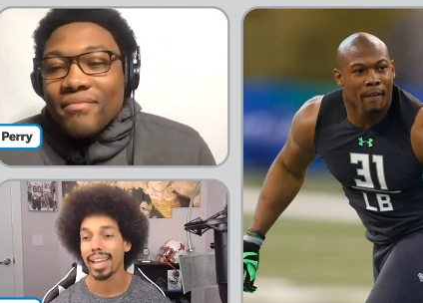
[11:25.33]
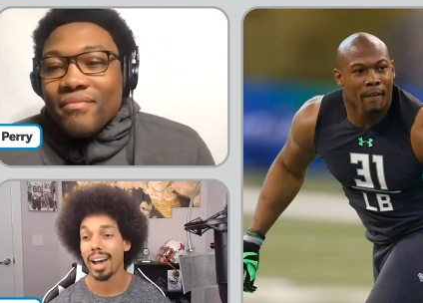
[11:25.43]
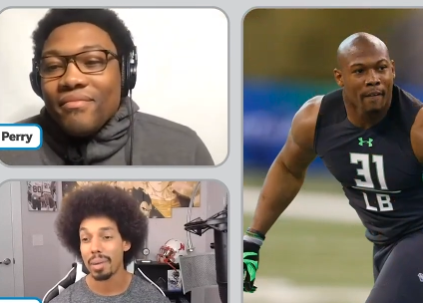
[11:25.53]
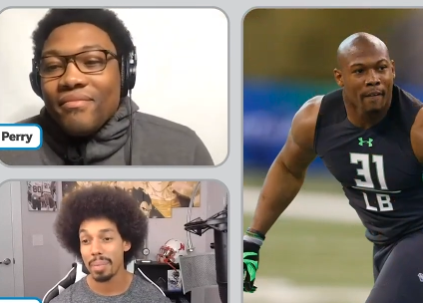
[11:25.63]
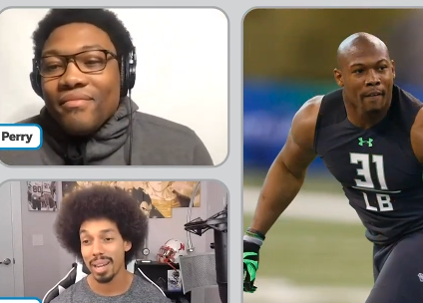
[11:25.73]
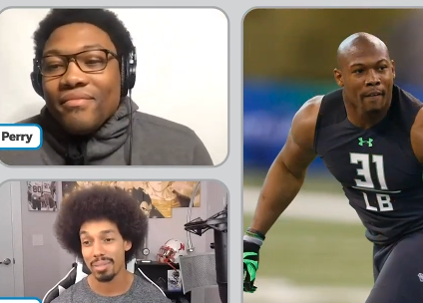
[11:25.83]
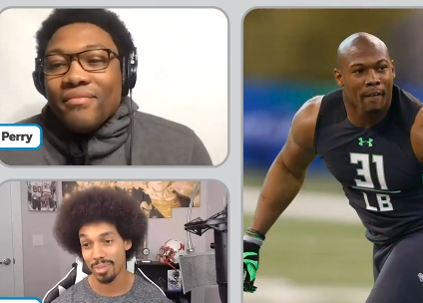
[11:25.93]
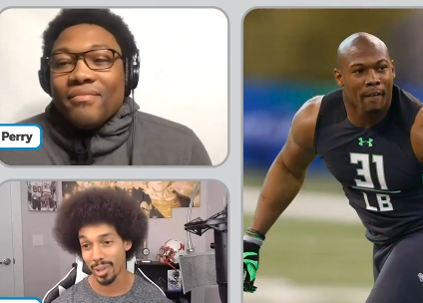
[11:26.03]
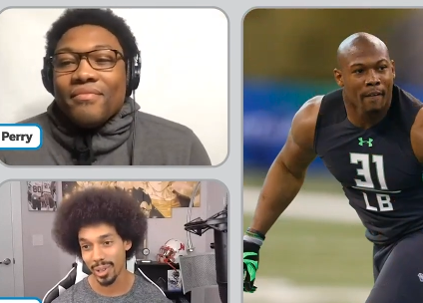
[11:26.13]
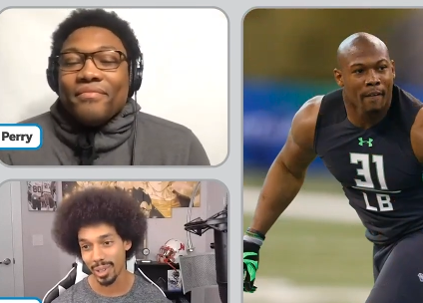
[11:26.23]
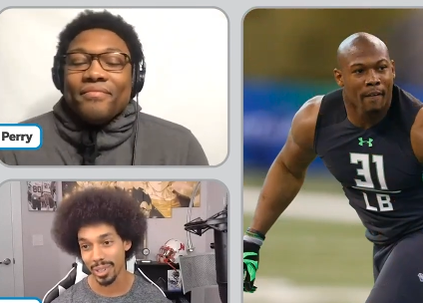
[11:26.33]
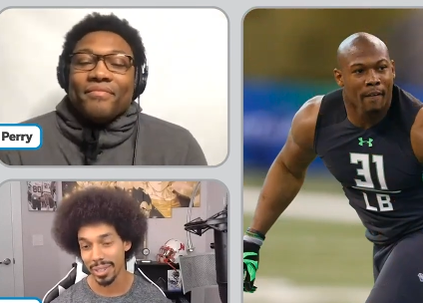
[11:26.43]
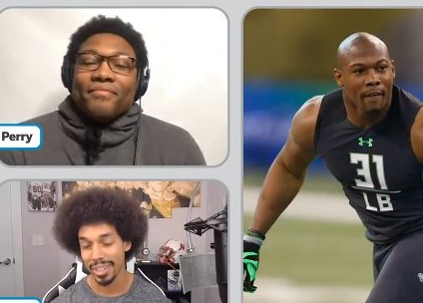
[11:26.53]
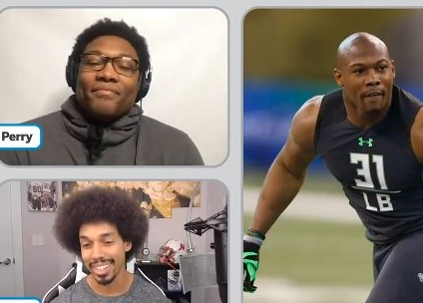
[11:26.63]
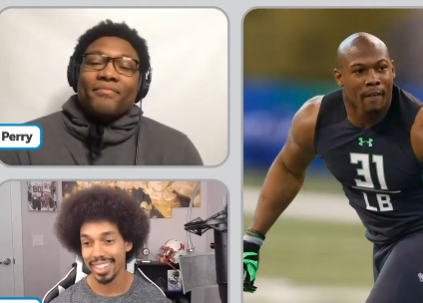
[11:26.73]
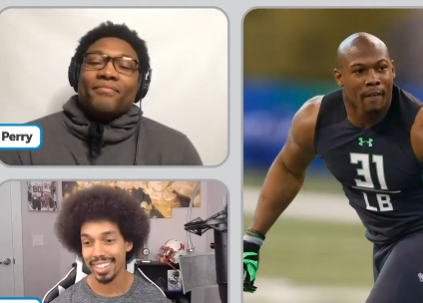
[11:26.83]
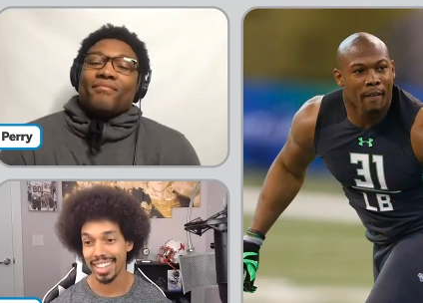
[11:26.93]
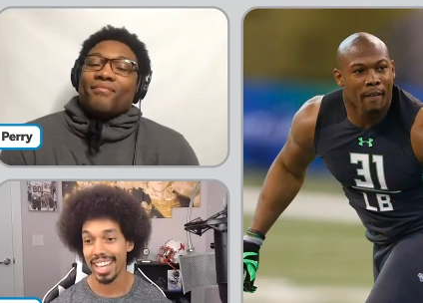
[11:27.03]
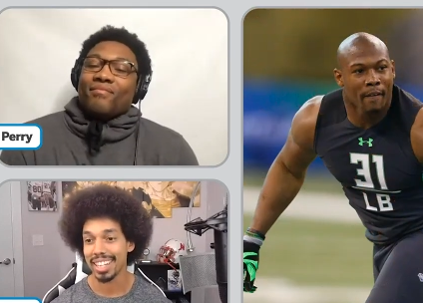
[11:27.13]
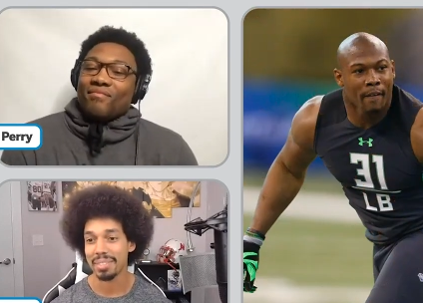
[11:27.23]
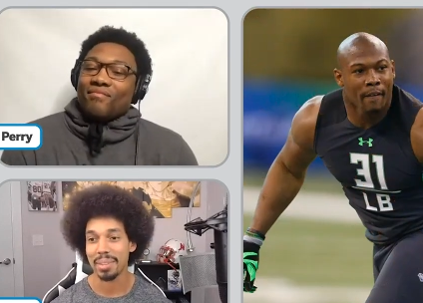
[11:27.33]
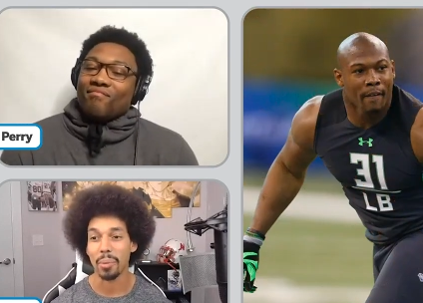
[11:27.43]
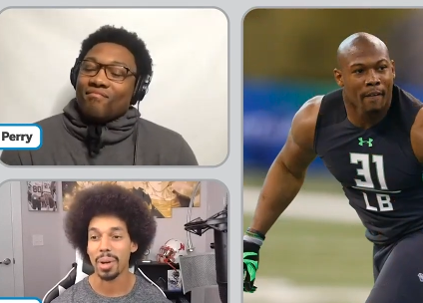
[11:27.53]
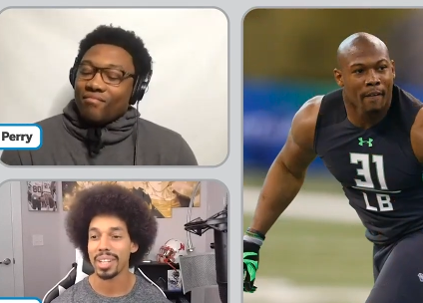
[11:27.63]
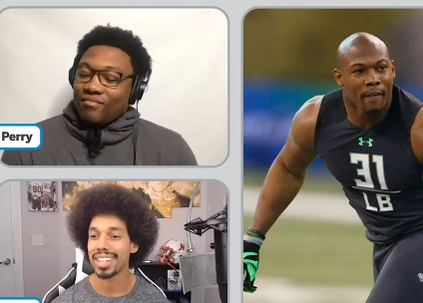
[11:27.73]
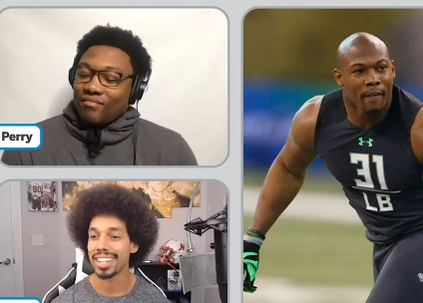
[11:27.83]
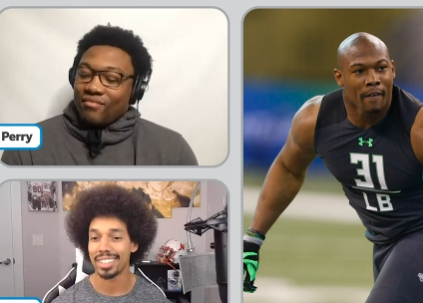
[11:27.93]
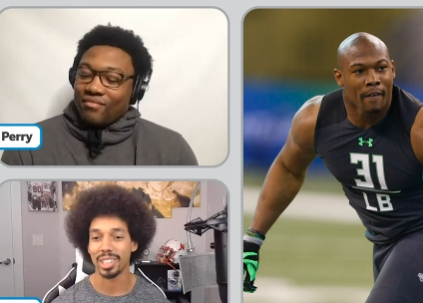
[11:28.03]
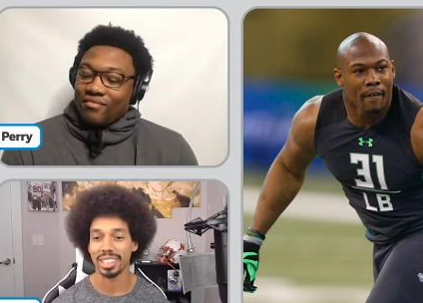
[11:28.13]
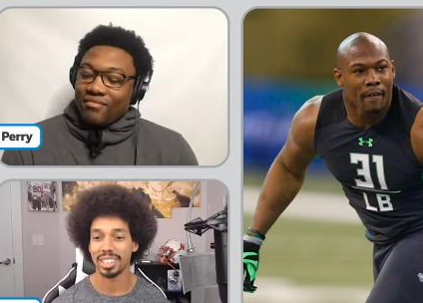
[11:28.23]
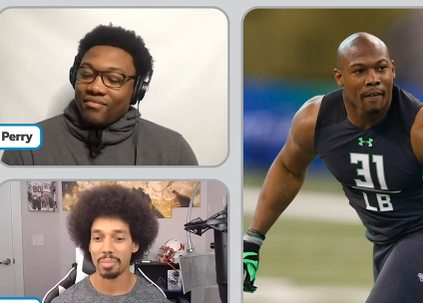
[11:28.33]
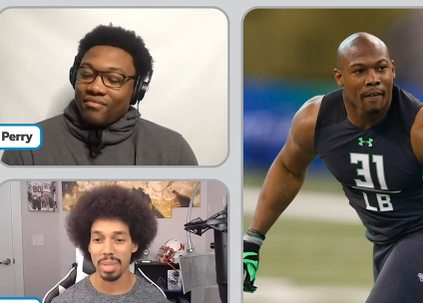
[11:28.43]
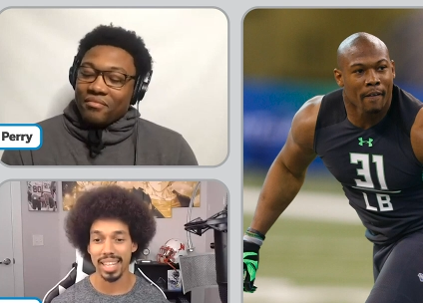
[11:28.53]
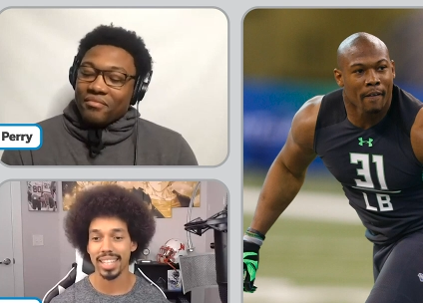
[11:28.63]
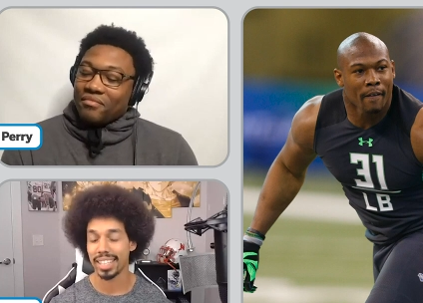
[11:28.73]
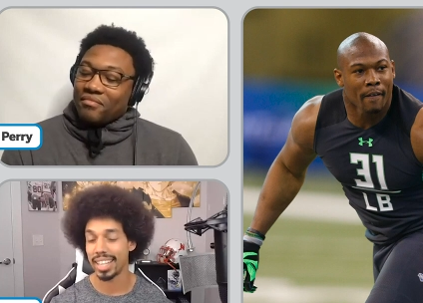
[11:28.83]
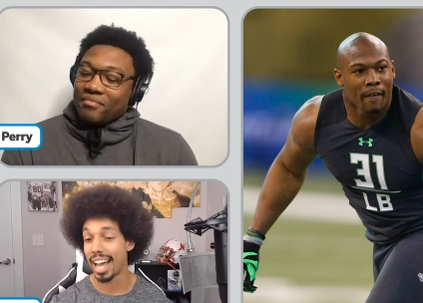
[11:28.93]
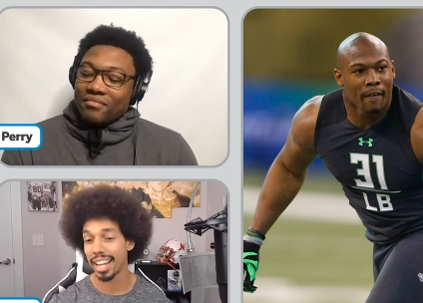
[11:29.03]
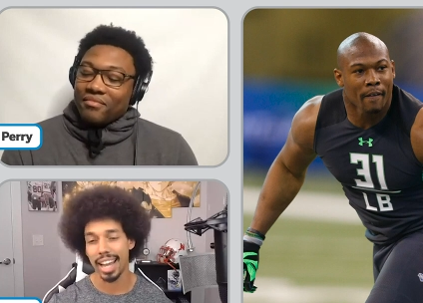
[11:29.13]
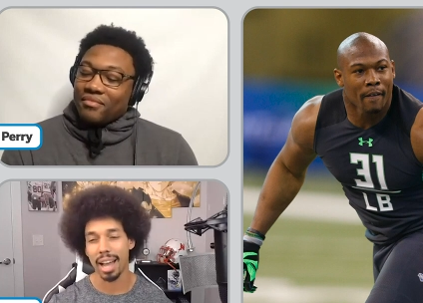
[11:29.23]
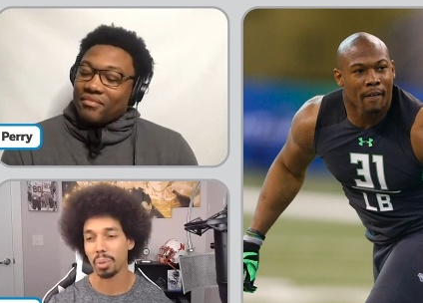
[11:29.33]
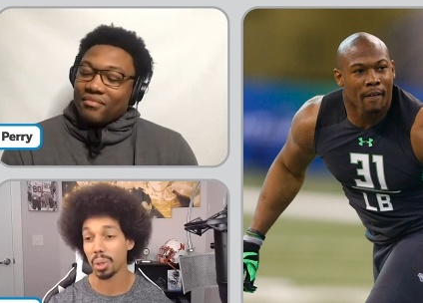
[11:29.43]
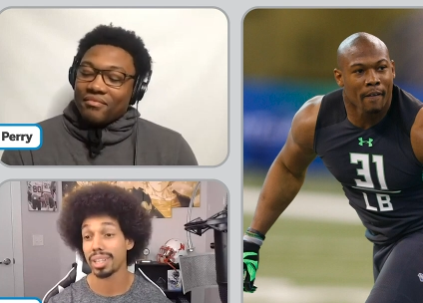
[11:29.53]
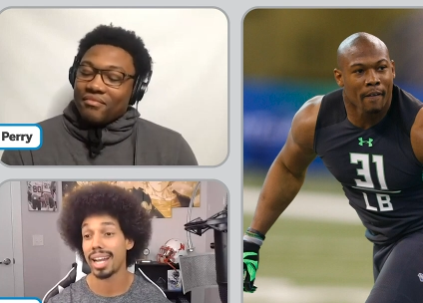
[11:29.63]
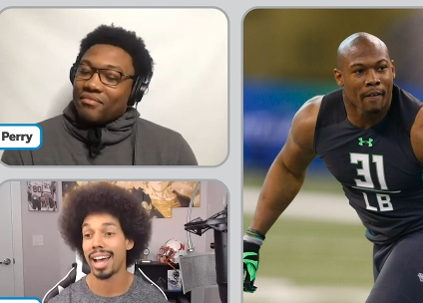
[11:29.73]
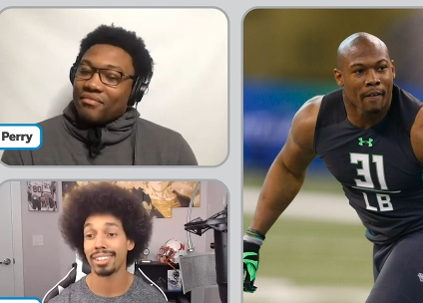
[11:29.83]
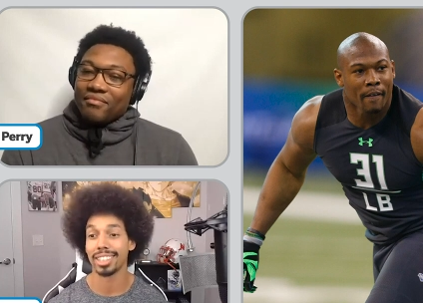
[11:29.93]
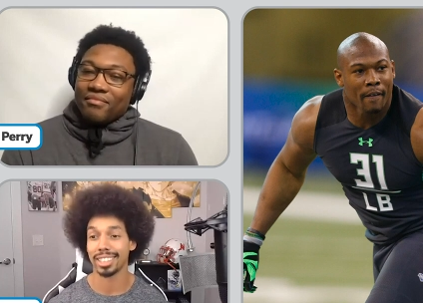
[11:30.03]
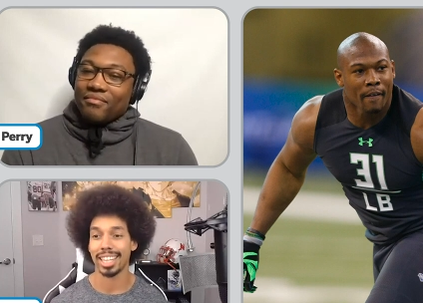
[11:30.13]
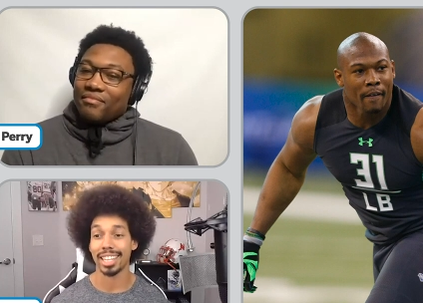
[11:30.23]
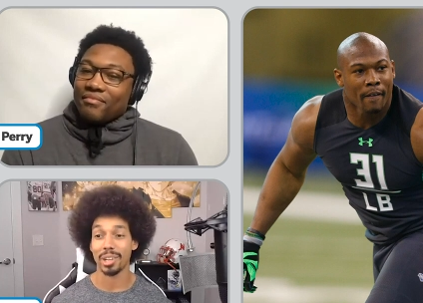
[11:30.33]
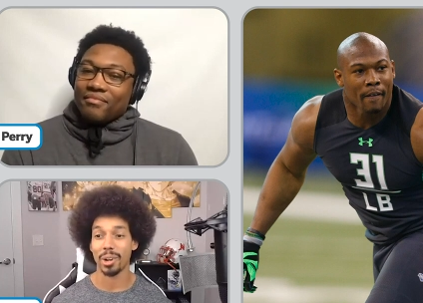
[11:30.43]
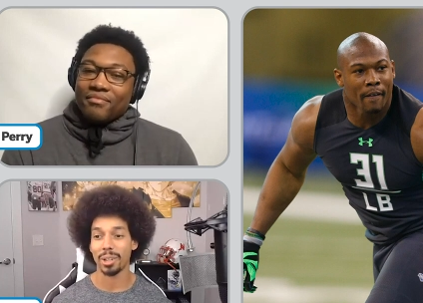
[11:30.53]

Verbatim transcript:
Speaker 1: combine photo, like the one just of me not working out, just like, you know,